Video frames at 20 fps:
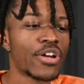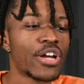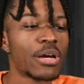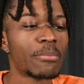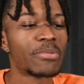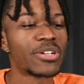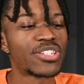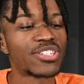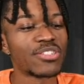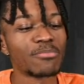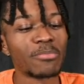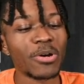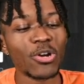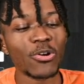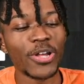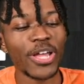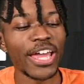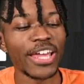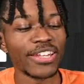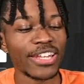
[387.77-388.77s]
But but
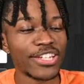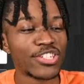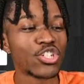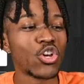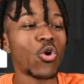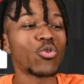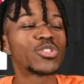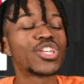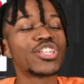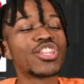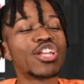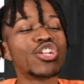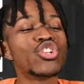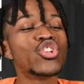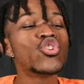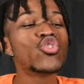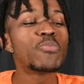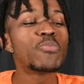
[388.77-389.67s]
okay, let's go to the new